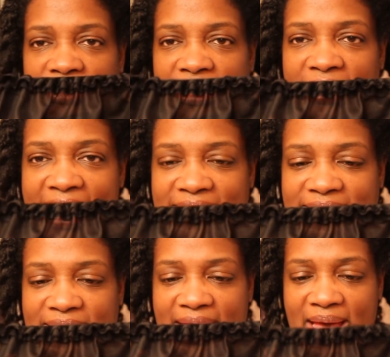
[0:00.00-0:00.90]
the
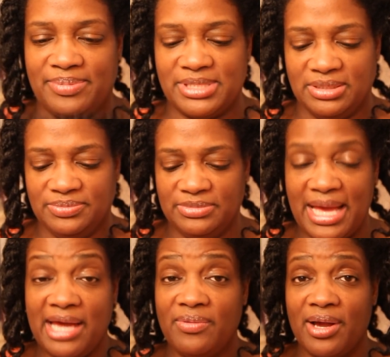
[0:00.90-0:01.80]
elastic caps.
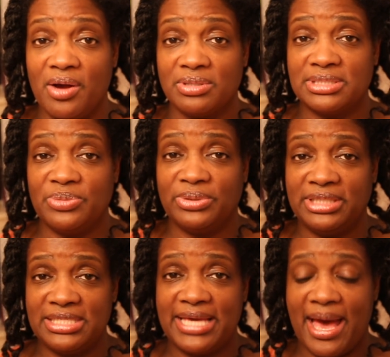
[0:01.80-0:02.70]
How do I go to sleep
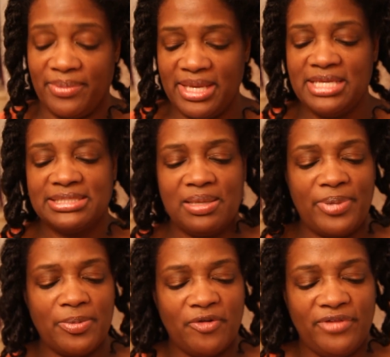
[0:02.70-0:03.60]
with this cap?
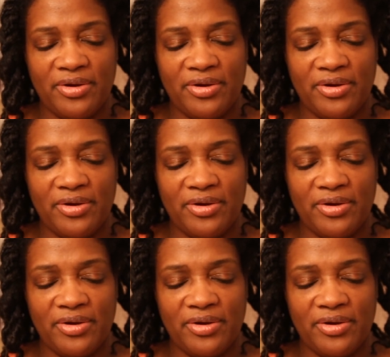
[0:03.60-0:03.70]
Some people are